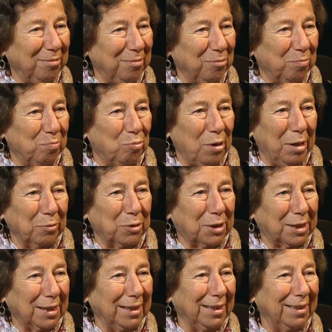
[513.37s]
Yeah. brown
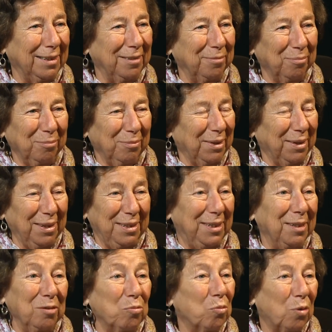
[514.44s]
skin and
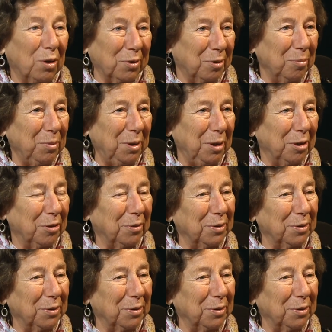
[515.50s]
didn't want them here.